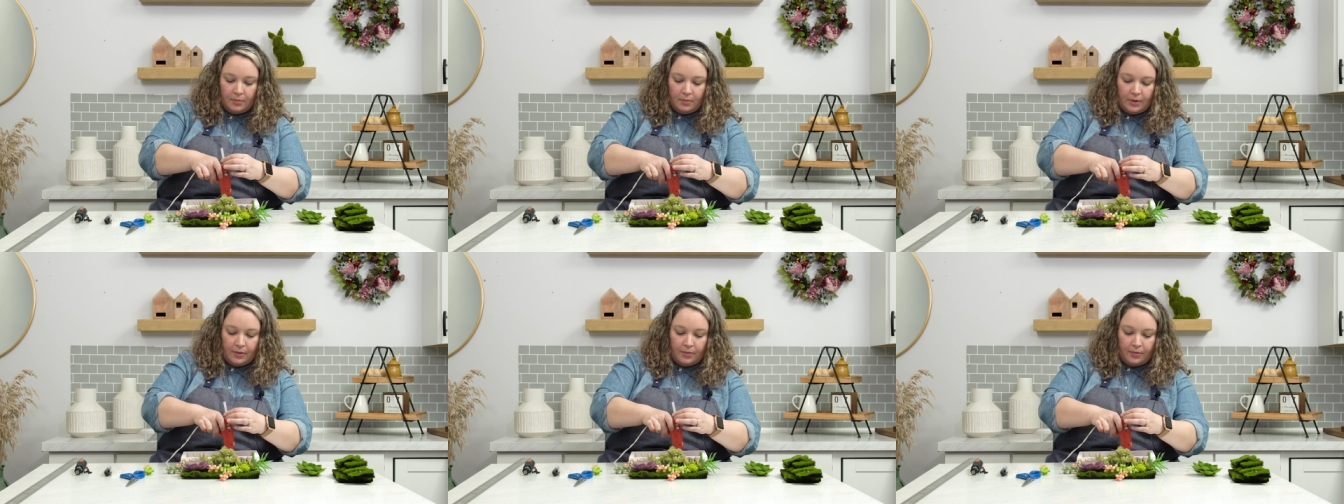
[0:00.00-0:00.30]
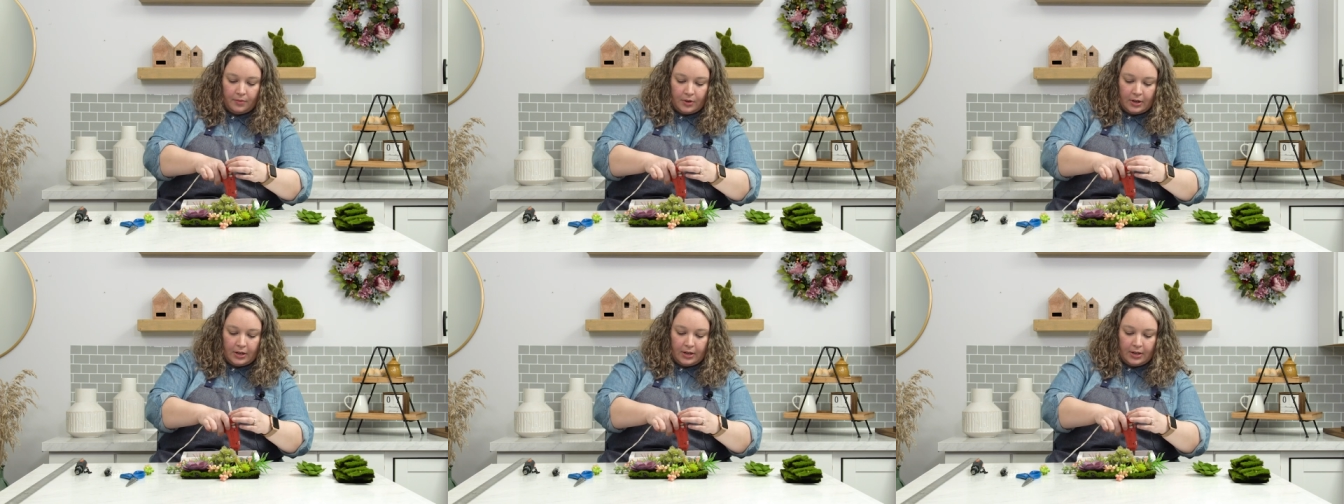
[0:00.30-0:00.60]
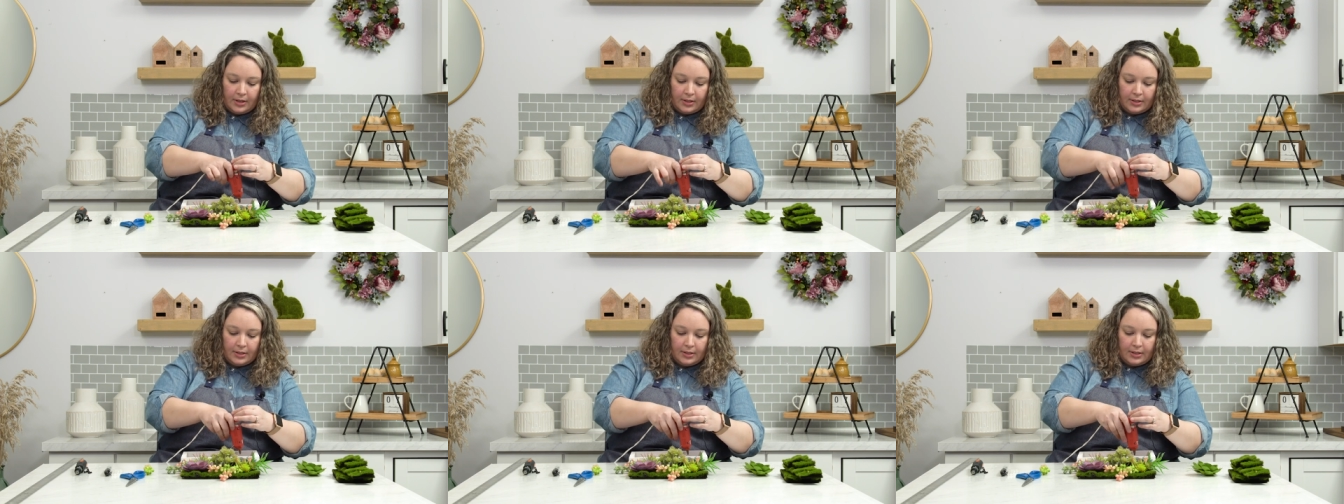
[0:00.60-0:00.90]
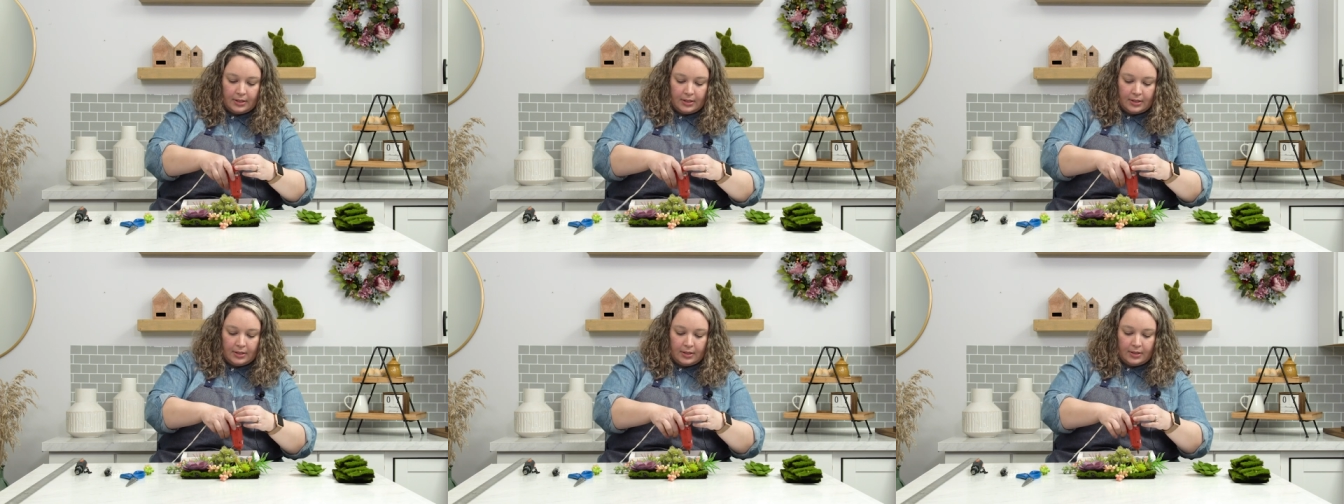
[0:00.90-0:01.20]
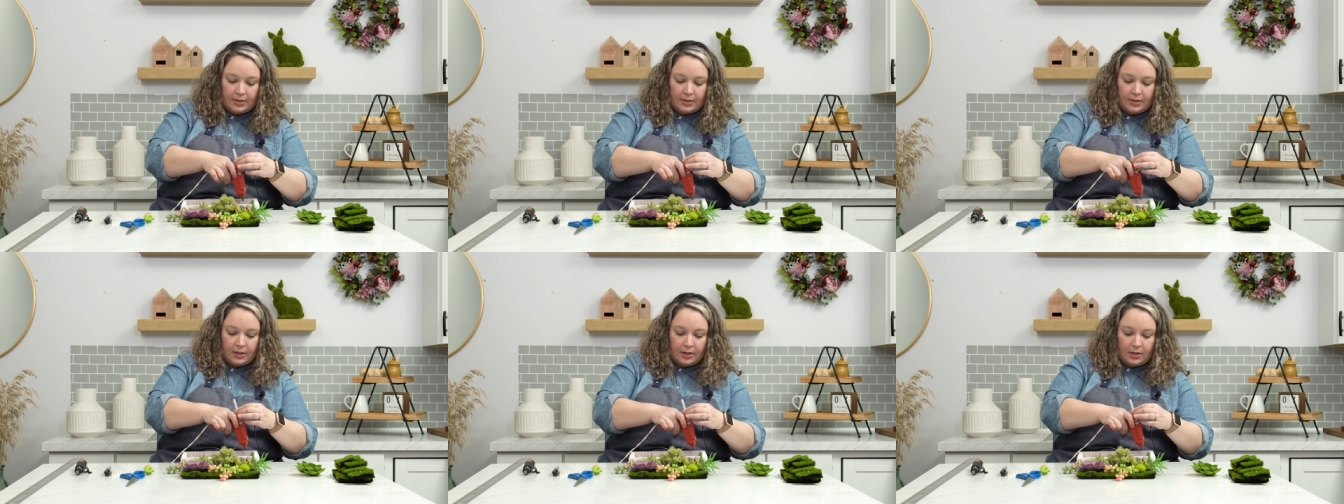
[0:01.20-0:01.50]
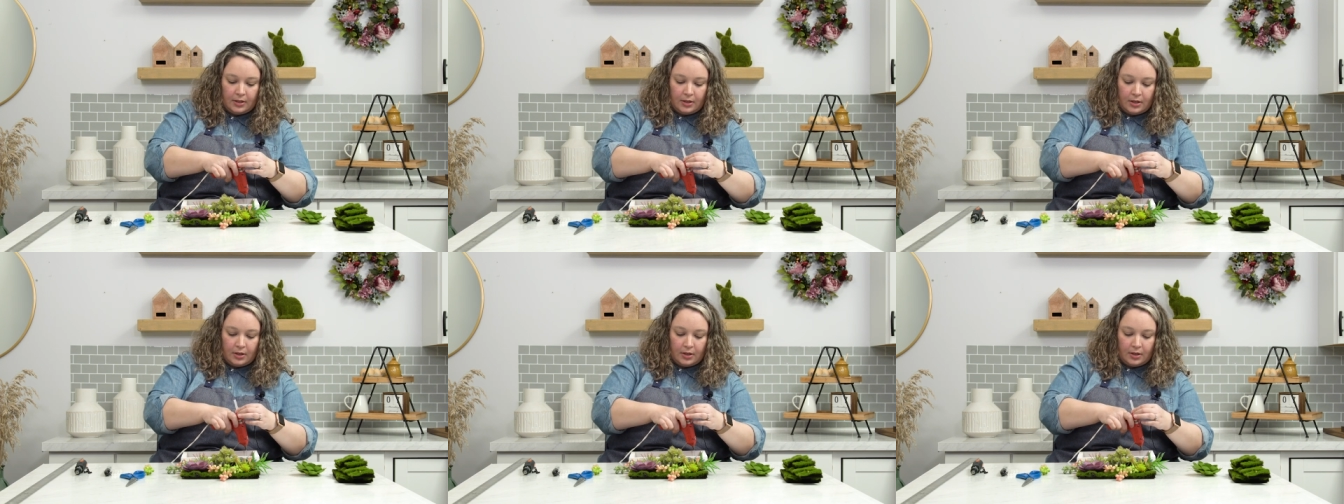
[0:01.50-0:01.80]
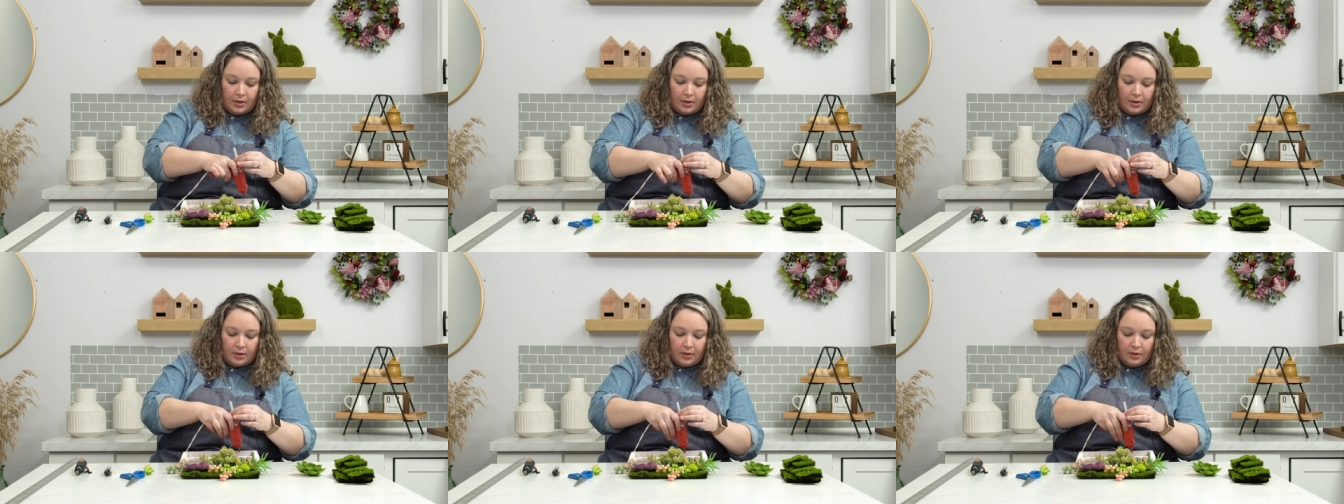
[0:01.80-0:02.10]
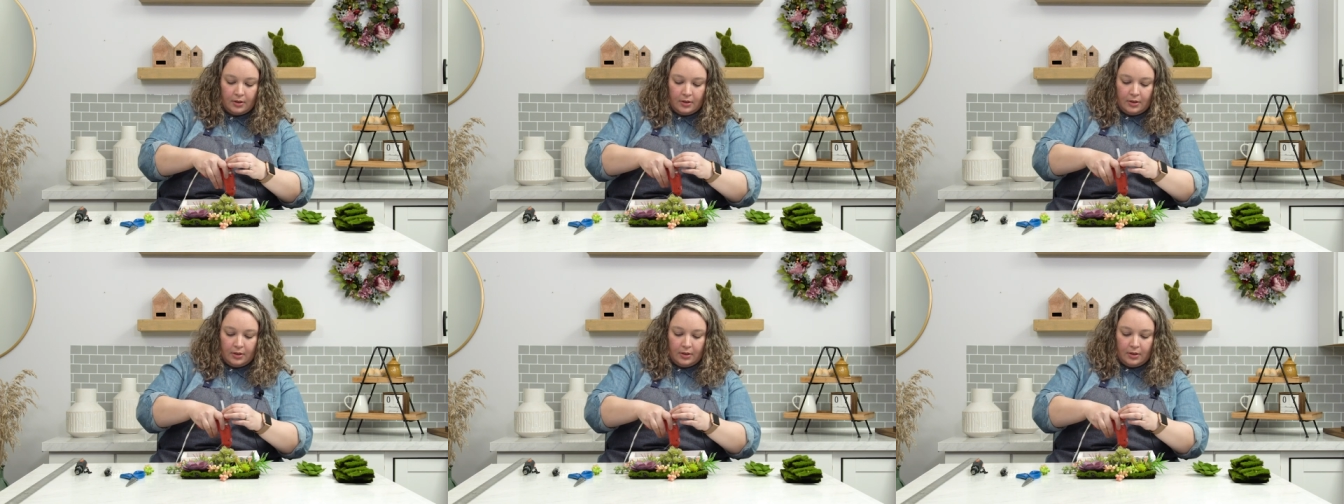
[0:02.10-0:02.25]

before I can stick this in here.